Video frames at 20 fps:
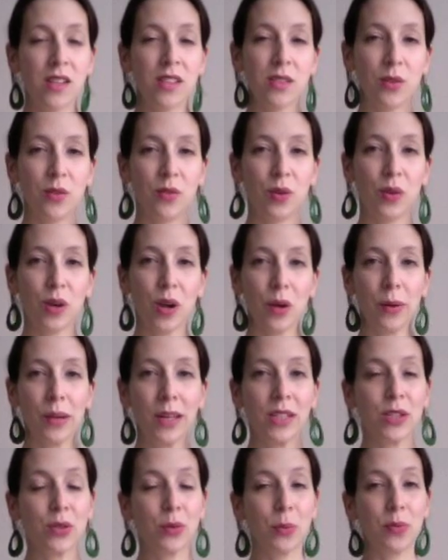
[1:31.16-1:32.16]
So if you're going
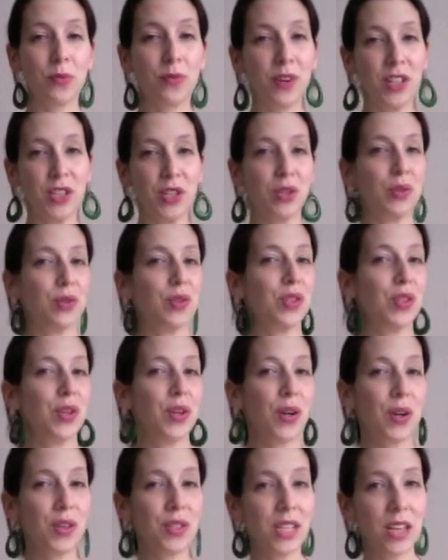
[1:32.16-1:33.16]
into a professional
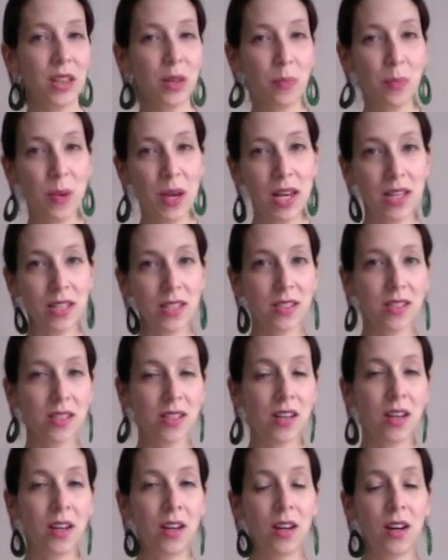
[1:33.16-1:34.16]
studio to get the
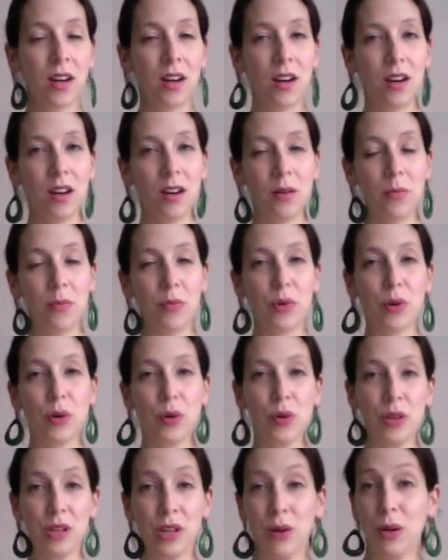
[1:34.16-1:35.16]
best
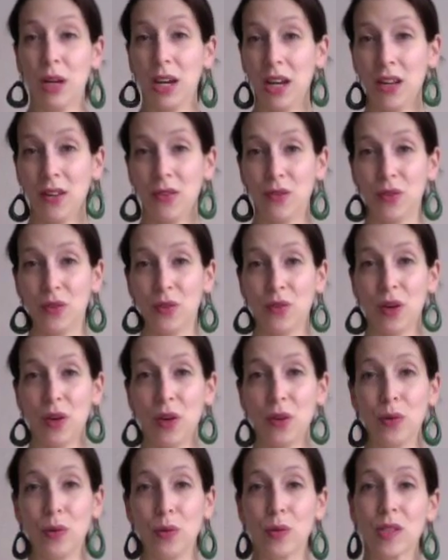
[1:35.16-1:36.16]
recording you can of your
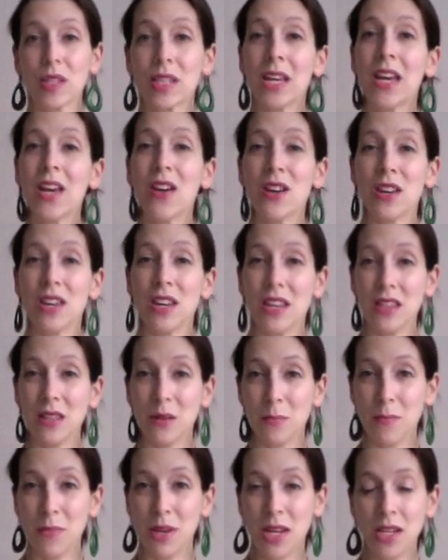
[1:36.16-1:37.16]
vocals, in the
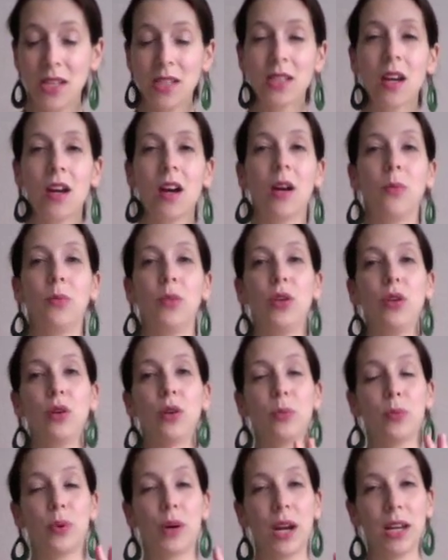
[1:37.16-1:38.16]
meantime you
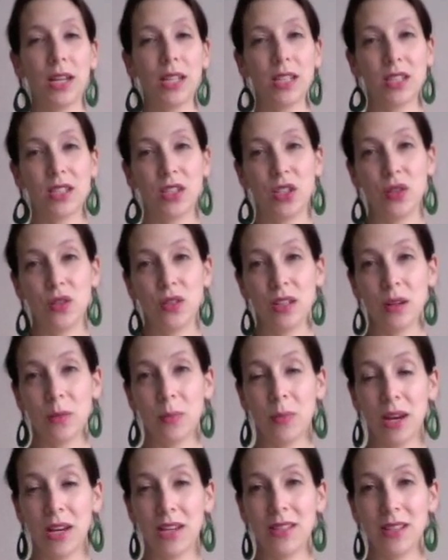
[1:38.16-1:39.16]
can practice using a
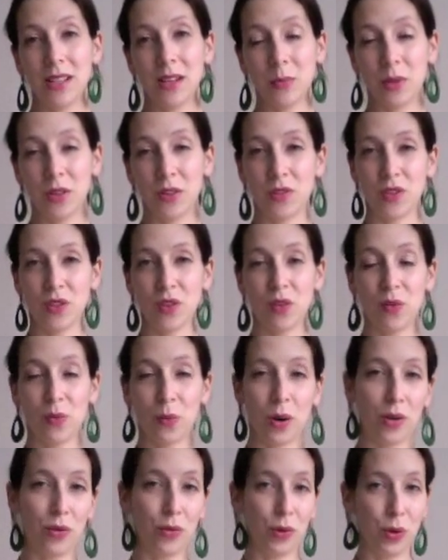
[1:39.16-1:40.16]
basic bit of
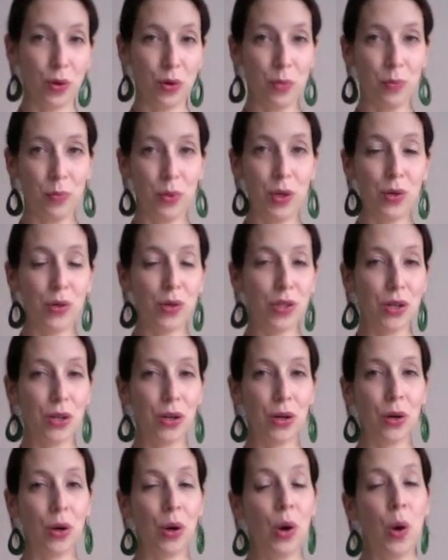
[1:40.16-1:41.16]
software on your
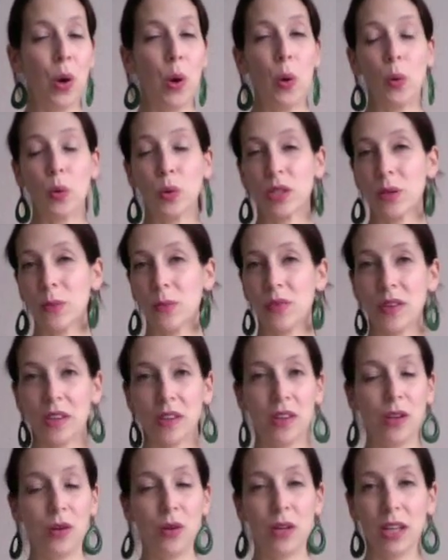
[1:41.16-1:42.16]
computer or something
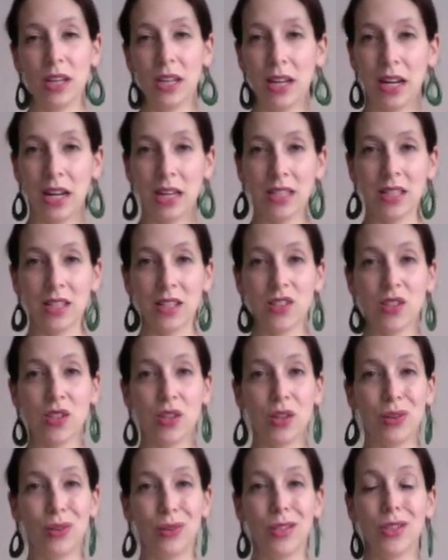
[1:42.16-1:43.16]
that you can get access
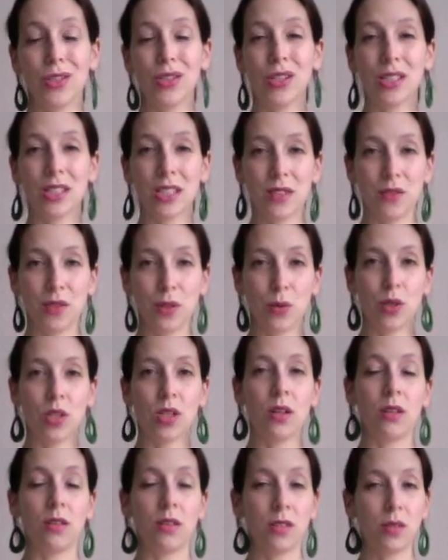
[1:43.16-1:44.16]
to that just gives you a
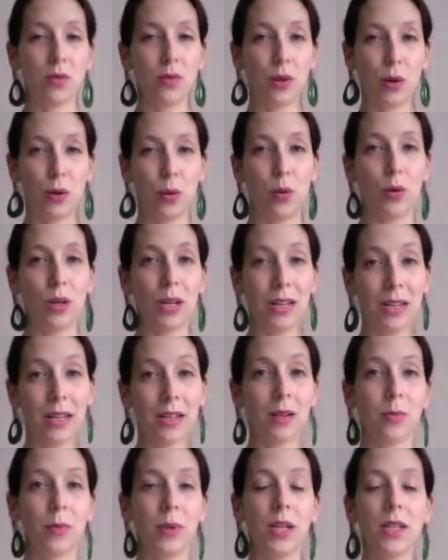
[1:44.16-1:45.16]
chance to record a
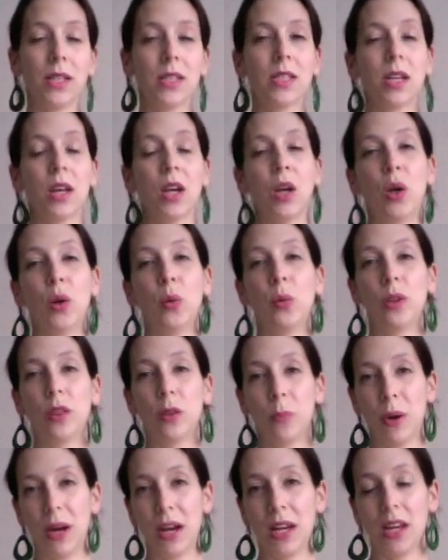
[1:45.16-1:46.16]
little bit with
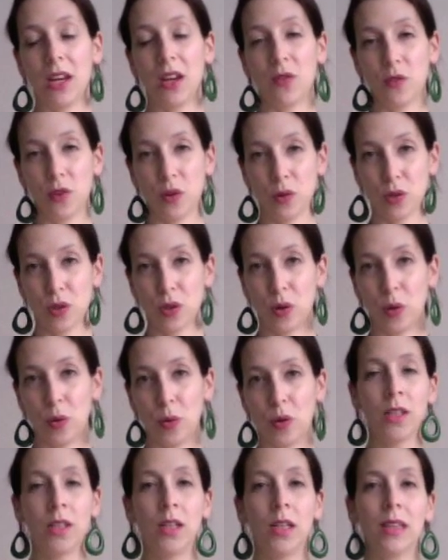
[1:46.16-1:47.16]
the backing of your
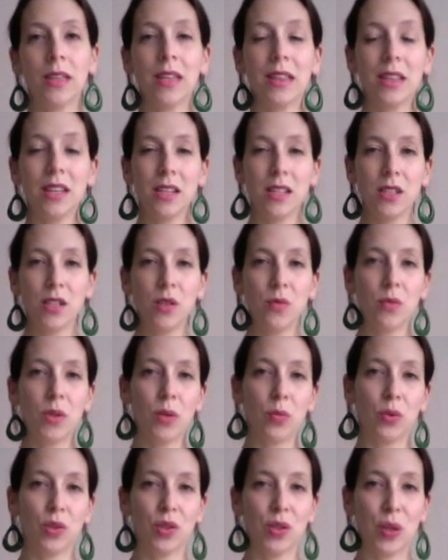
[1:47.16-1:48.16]
song. The things you
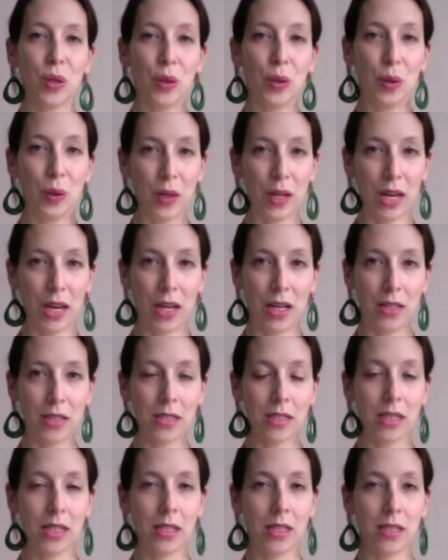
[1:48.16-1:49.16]
might want to look
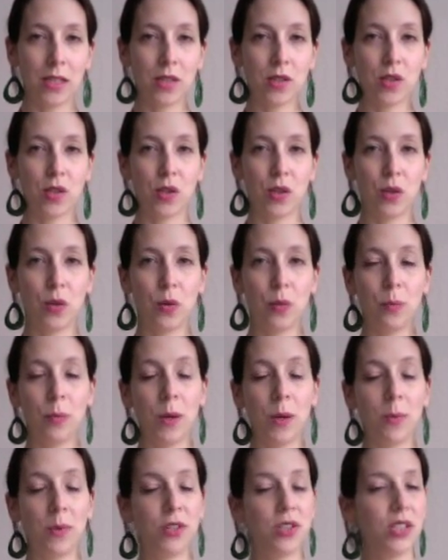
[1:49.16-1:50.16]
at is to
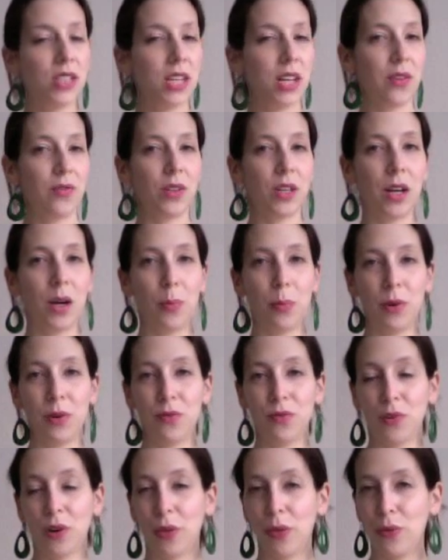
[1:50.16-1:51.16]
maybe just have a couple
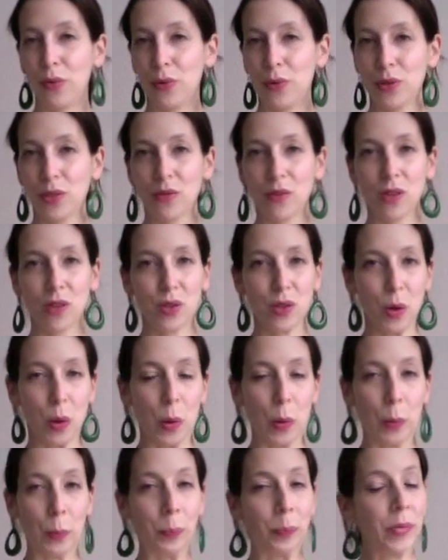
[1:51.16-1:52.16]
of run-throughs of the
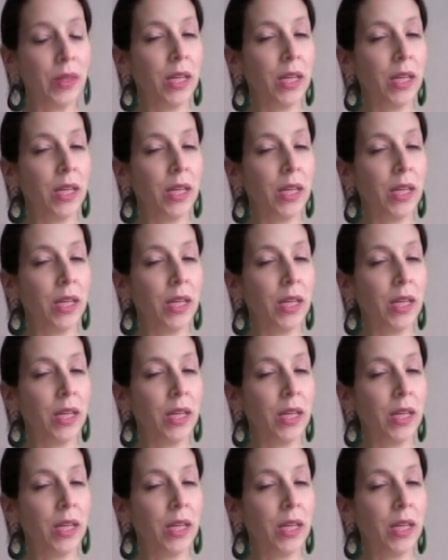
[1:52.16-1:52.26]
song